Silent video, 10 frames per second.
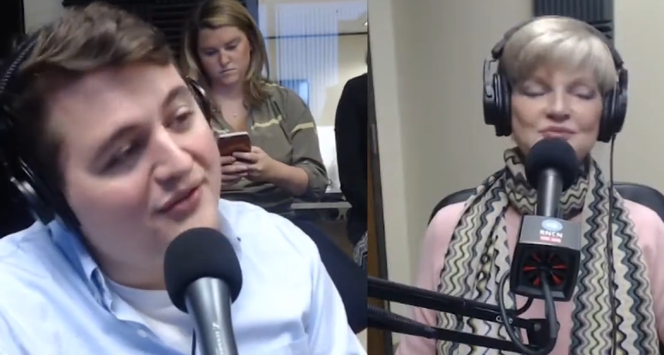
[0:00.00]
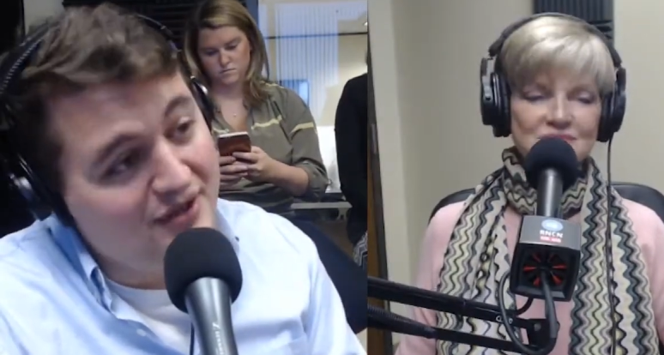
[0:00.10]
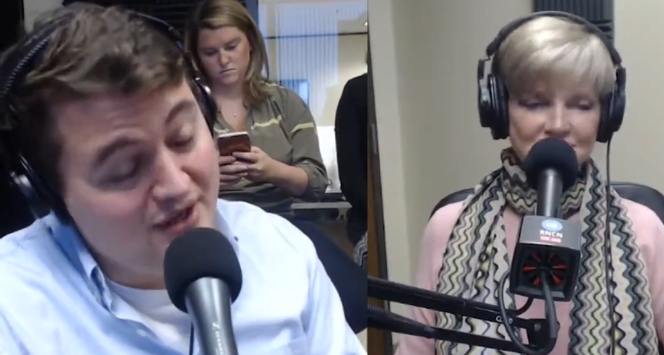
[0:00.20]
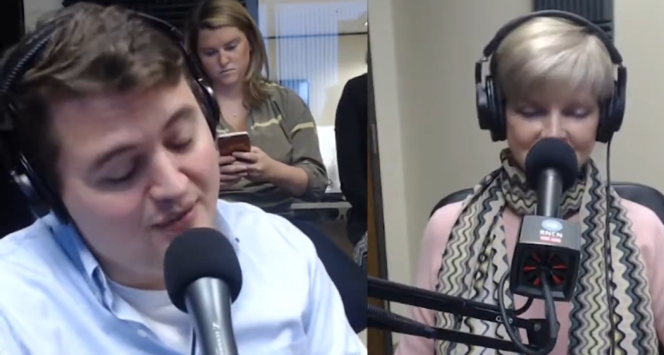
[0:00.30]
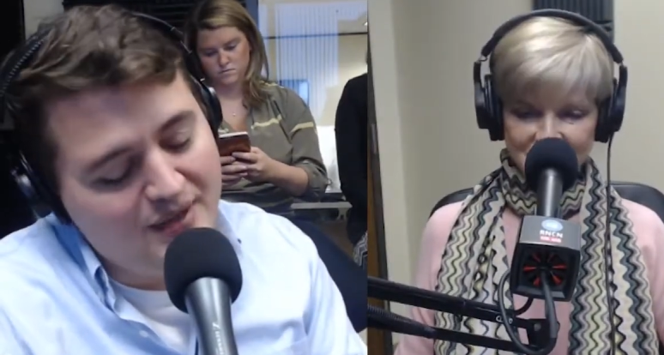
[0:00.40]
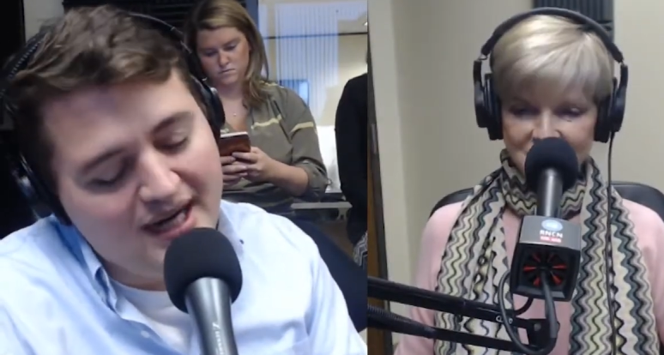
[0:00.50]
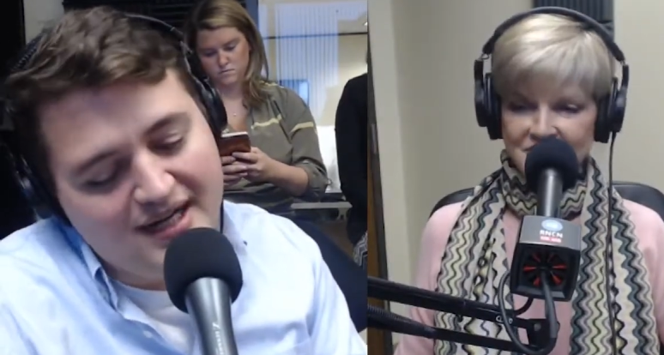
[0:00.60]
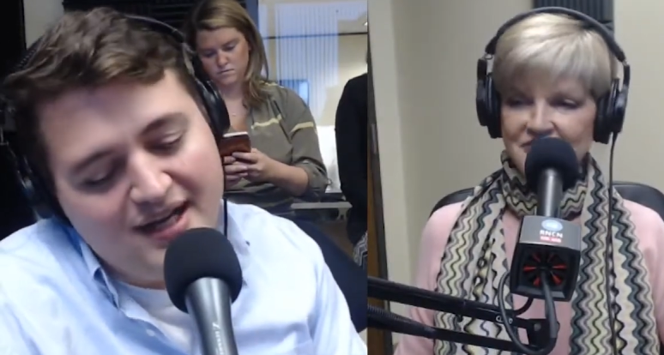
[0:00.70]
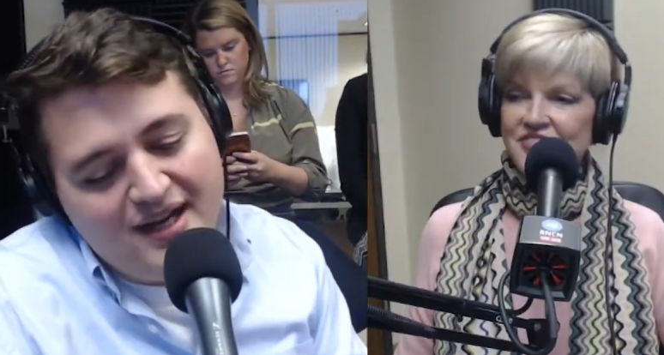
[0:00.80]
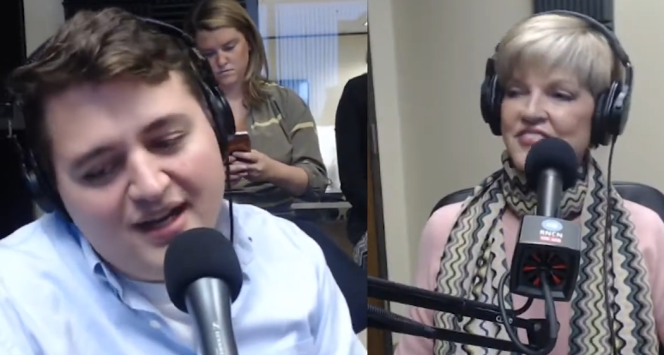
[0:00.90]
Speaker 1: go. Mm-hmm. Right.
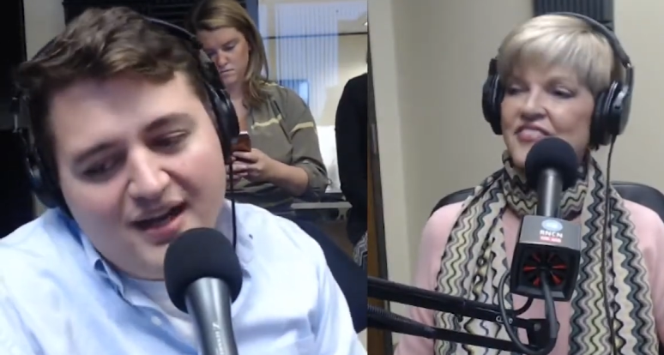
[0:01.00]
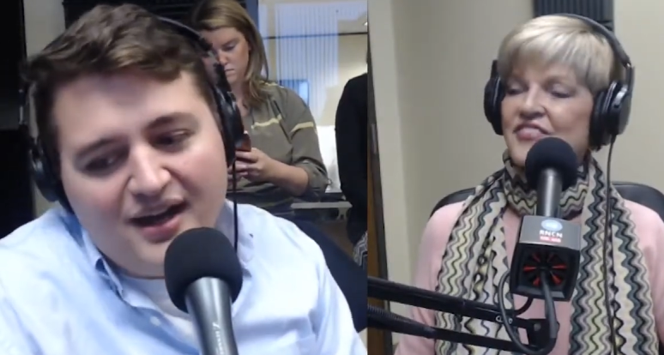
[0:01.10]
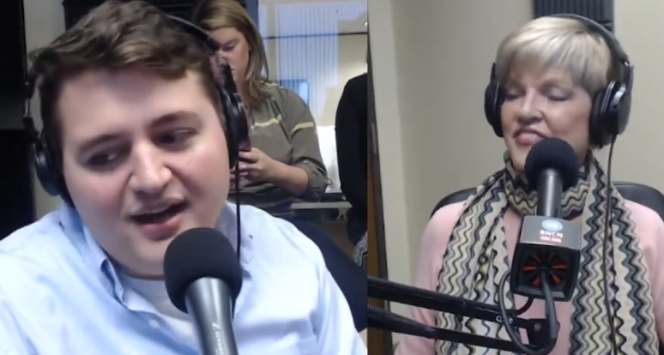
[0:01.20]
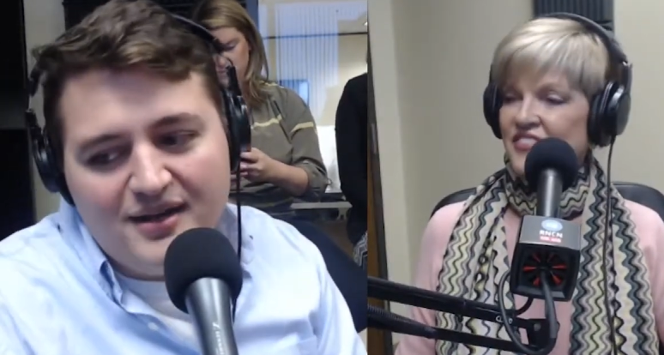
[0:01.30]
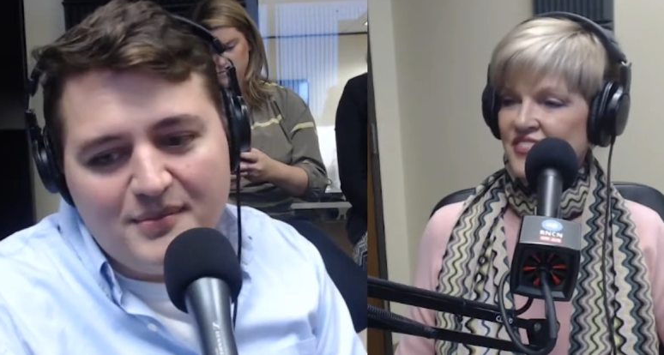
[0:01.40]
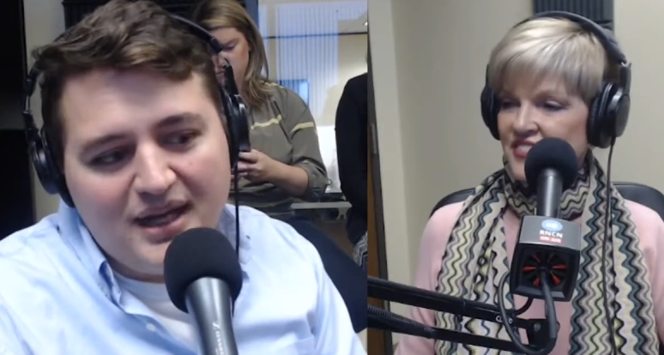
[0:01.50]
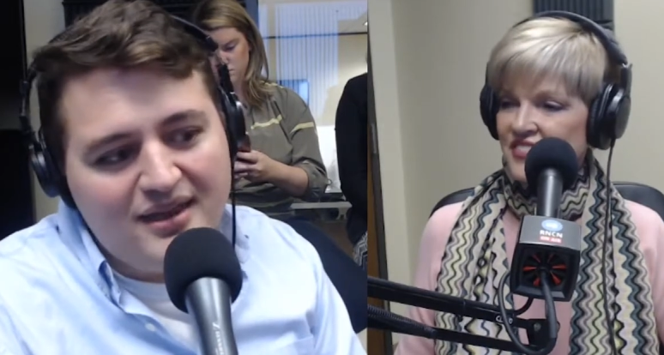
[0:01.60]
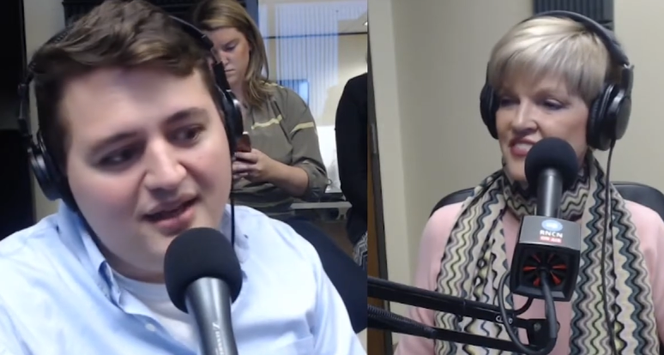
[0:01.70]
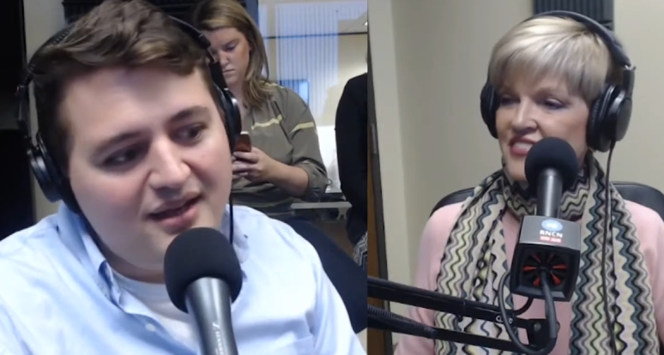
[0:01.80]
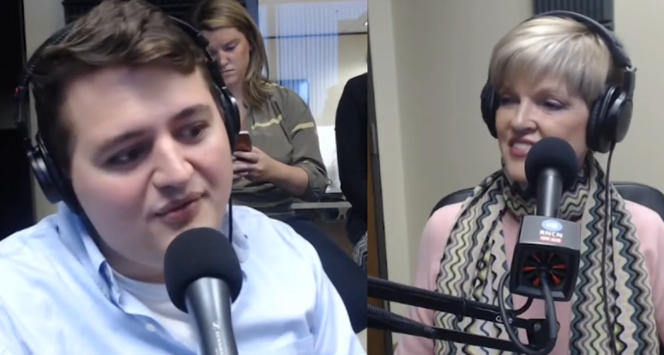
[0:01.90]
Um, I
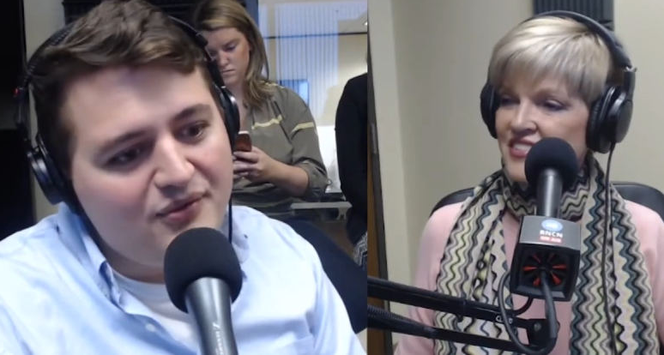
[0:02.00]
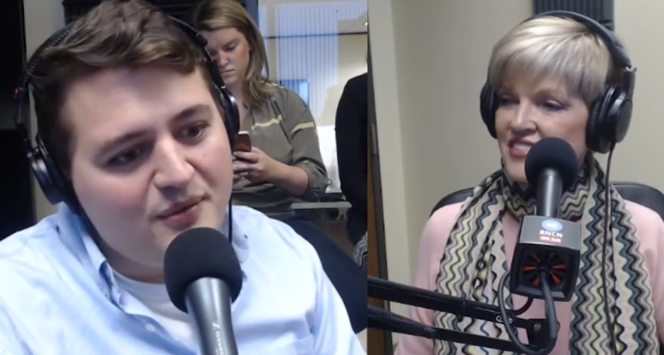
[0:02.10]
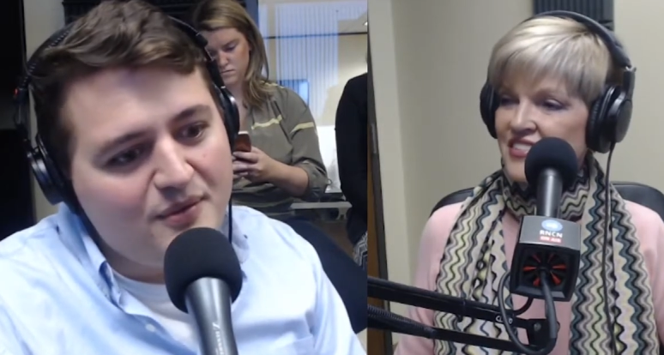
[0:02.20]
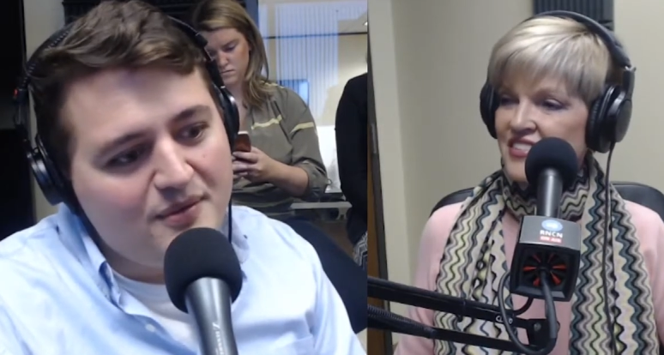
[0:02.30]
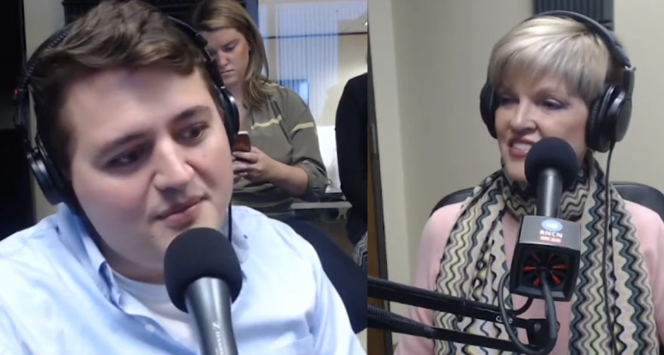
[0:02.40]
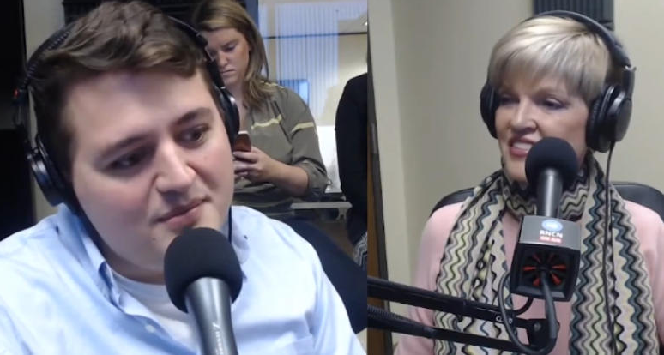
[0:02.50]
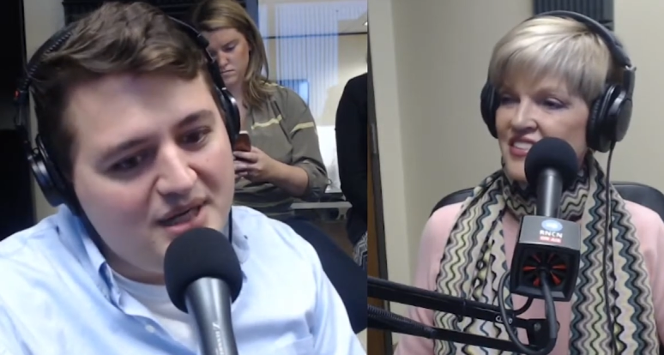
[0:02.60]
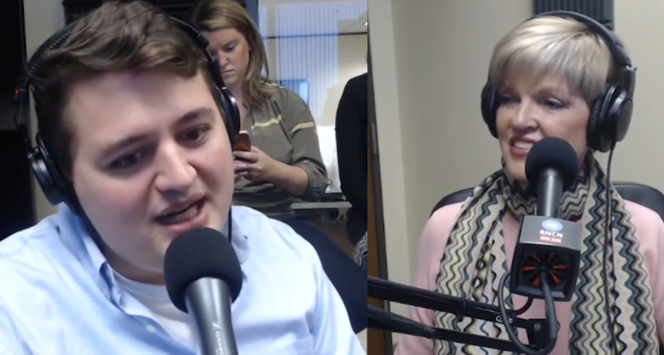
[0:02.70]
think for me,